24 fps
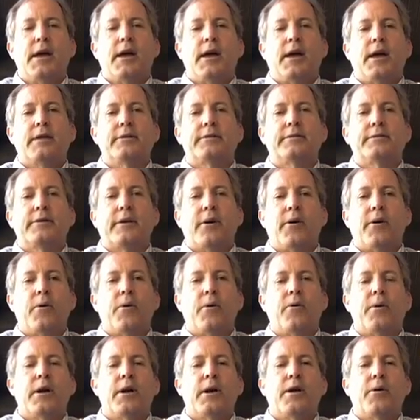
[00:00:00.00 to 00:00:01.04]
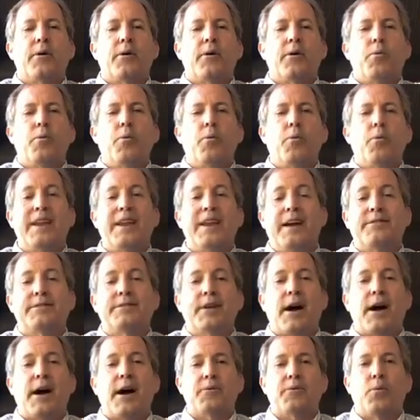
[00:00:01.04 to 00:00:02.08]
And so we didn't have
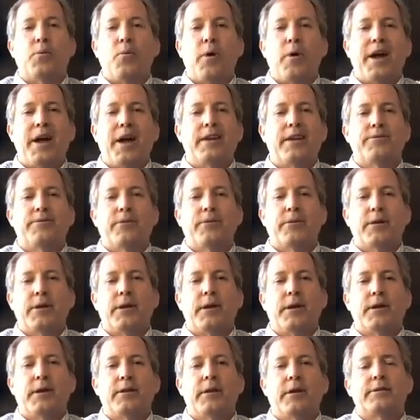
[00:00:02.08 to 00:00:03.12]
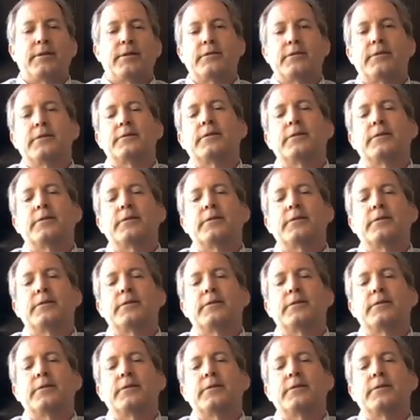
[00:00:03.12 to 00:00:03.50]
time to wait for it's